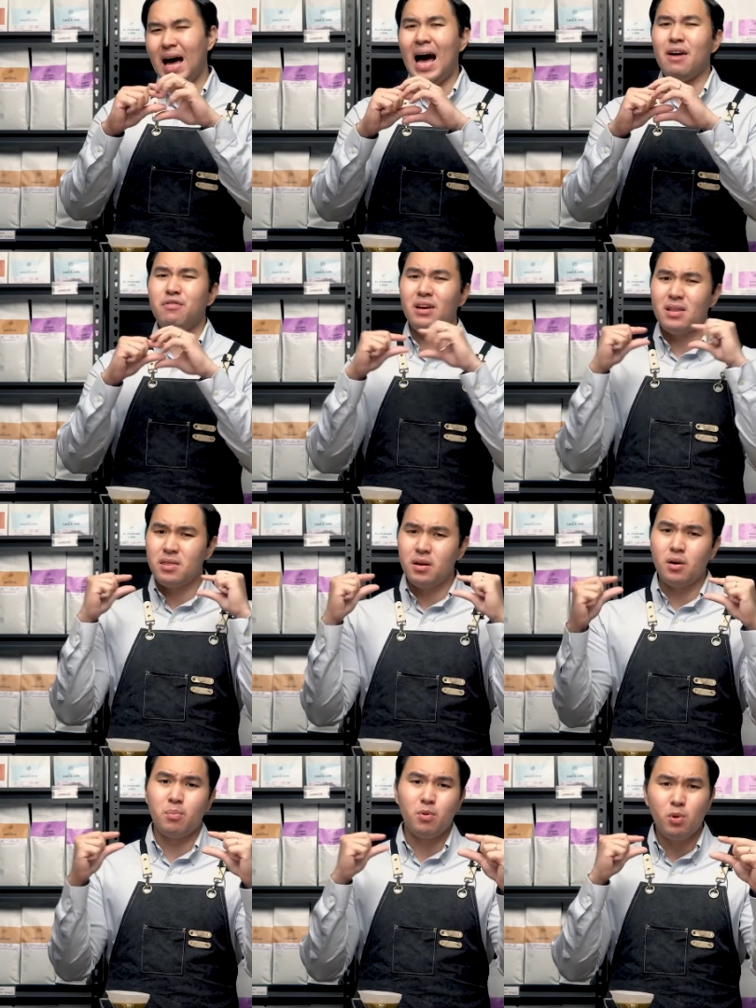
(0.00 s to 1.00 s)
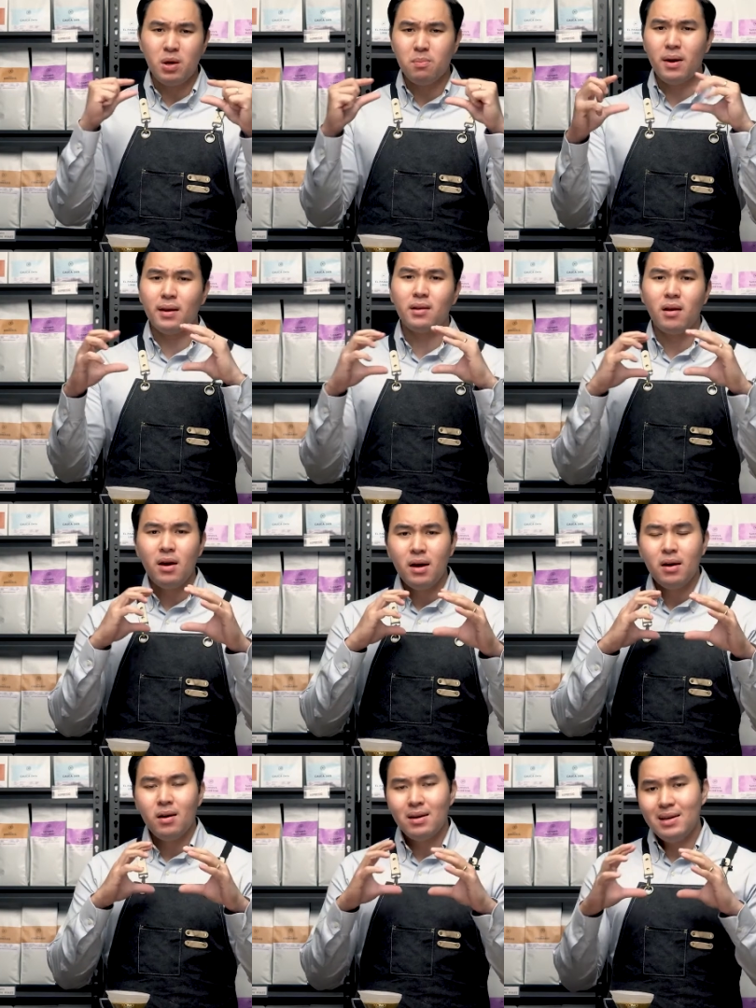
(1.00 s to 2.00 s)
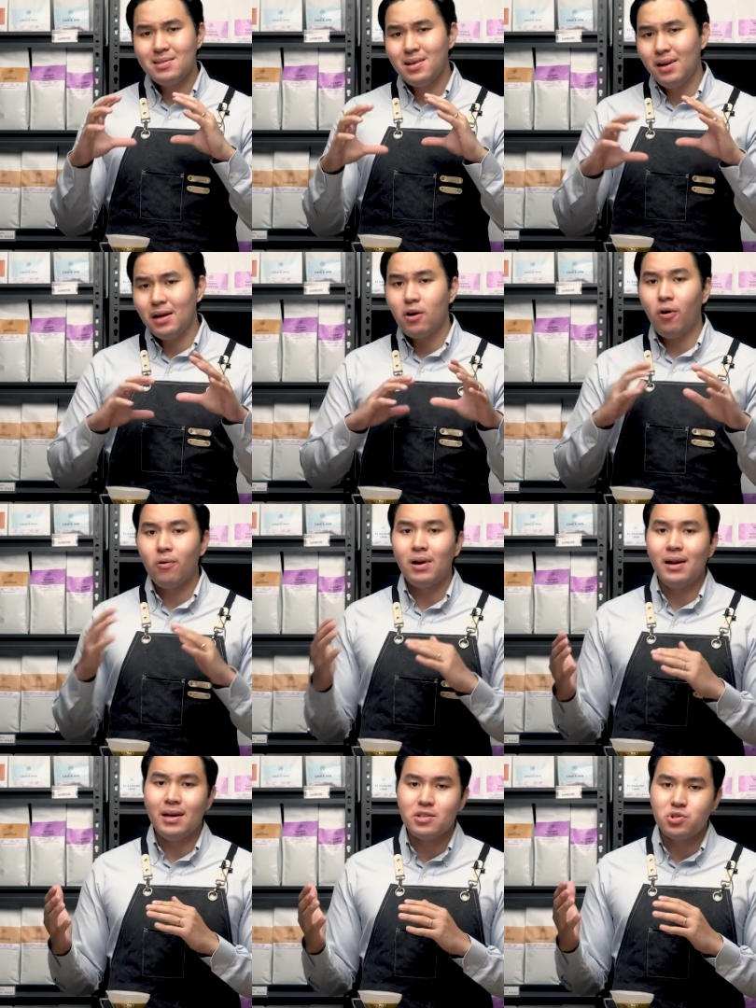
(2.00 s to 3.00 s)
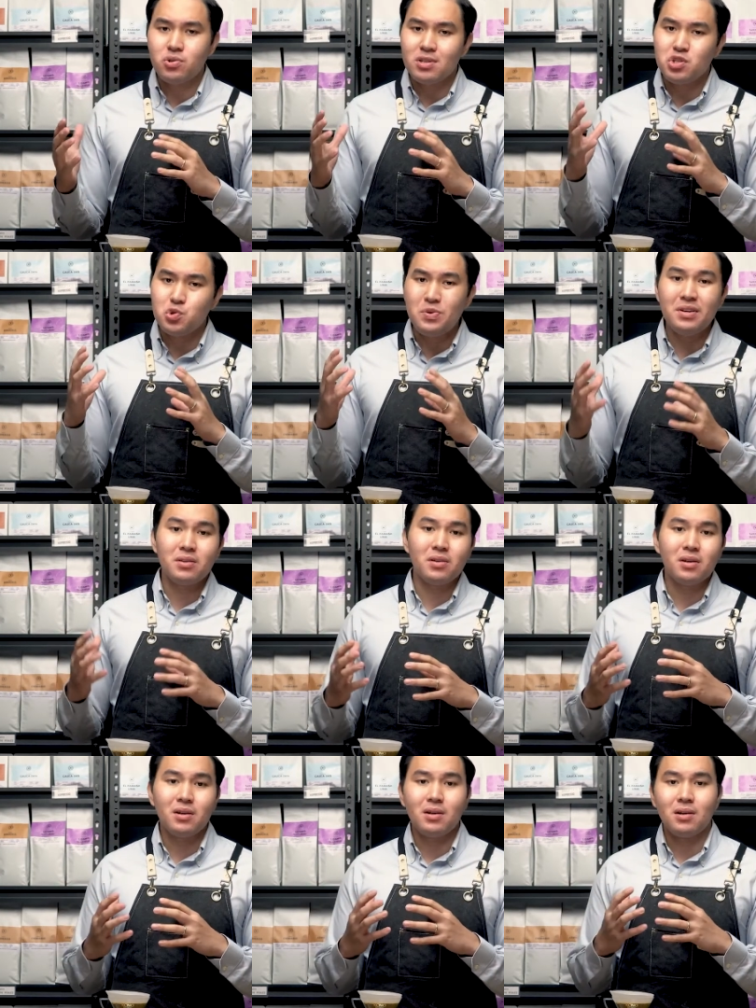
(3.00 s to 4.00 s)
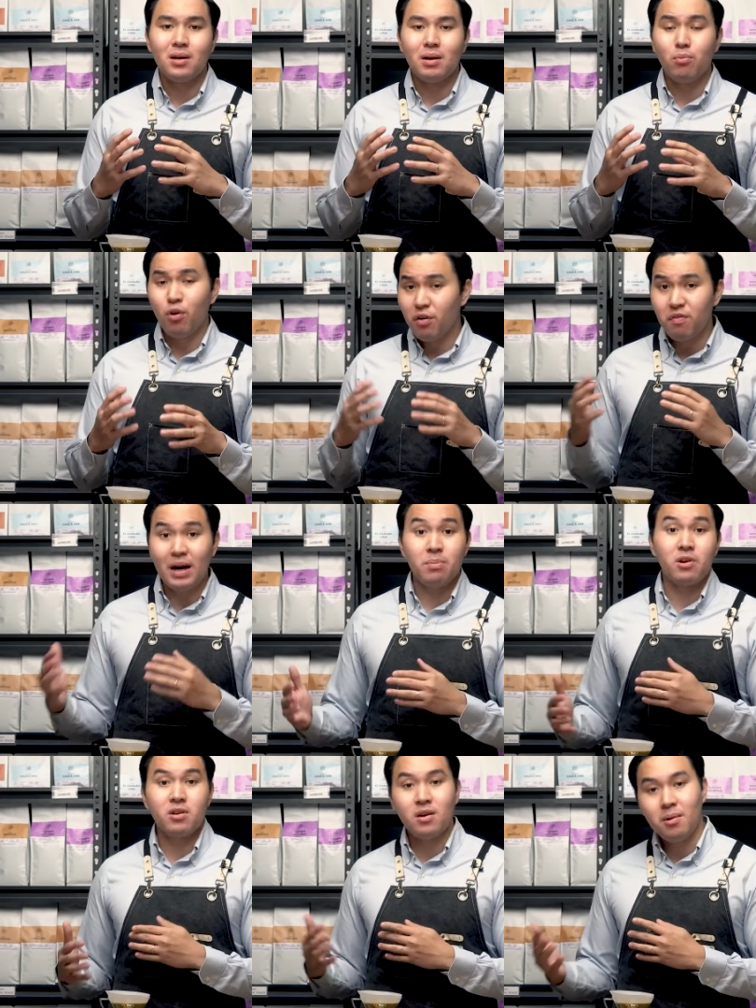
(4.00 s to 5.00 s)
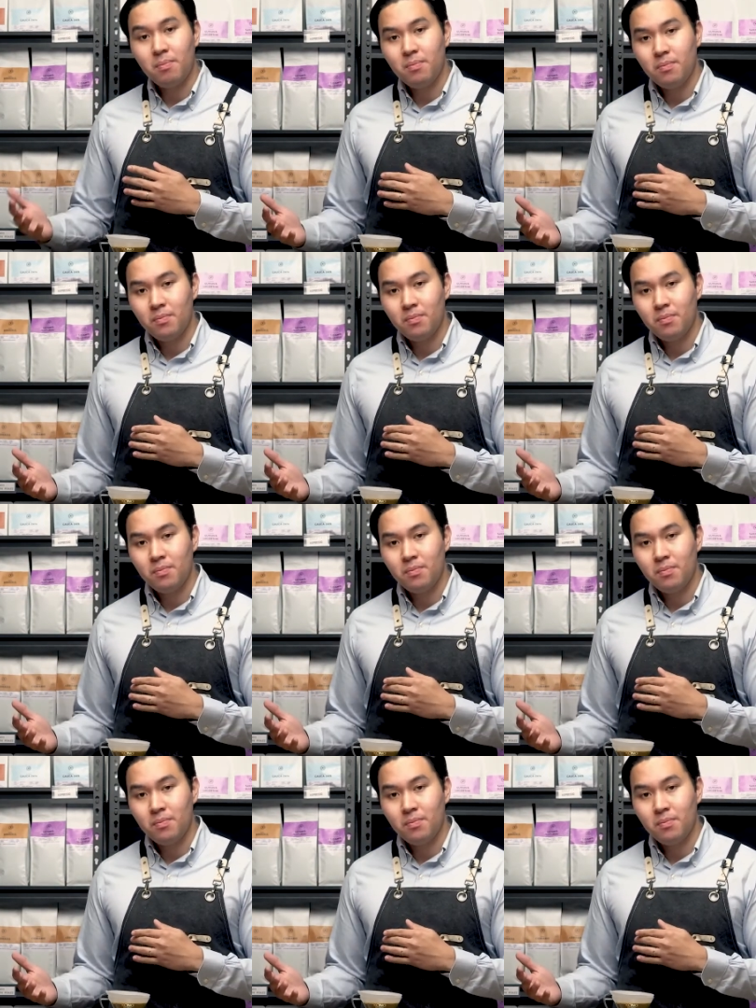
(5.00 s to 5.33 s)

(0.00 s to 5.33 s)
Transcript: Having a thinner brewing bed easily correlates to a sweeter and more vibrant cup.